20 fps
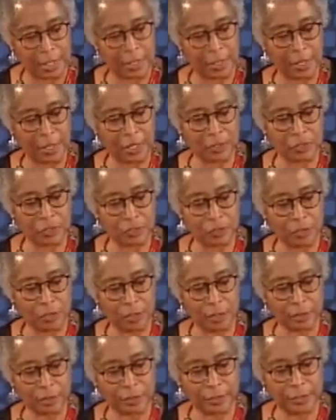In our
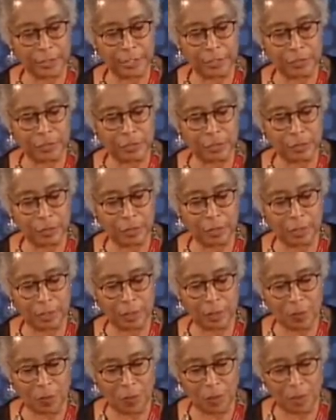struggles against
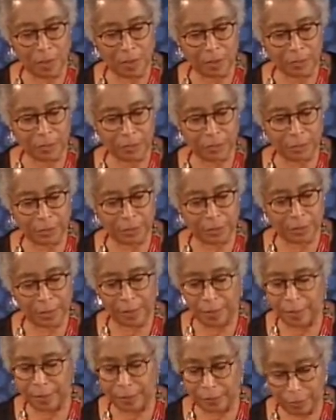nuclear wars
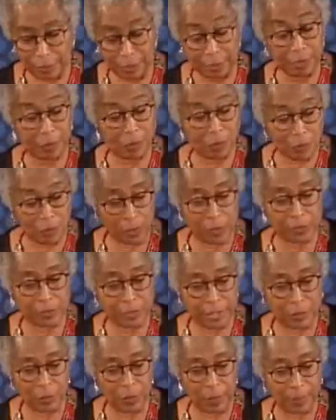
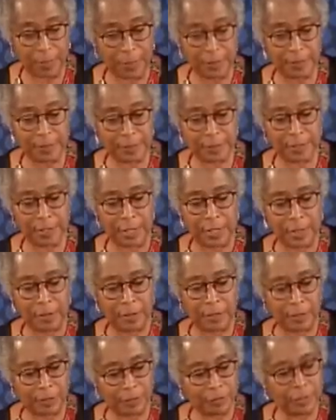and weapons
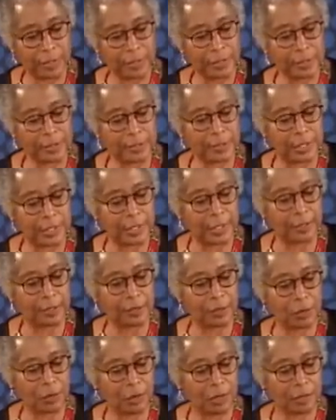that threaten to
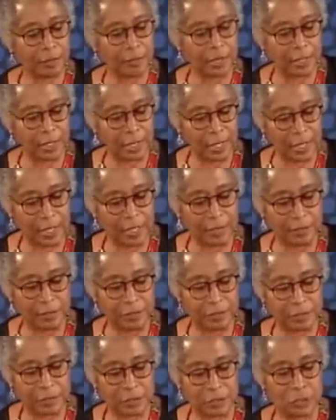end all of our
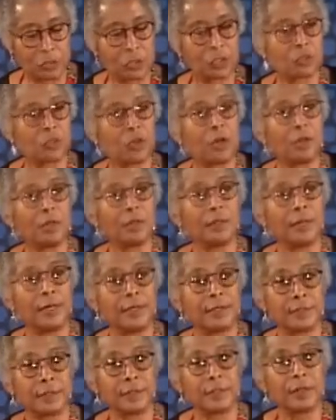lives, your struggle
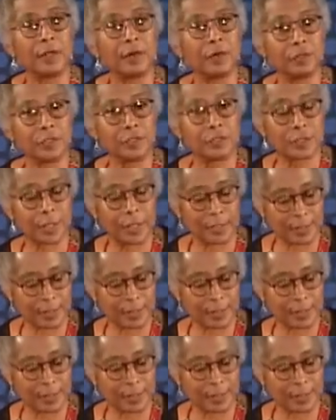has encouraged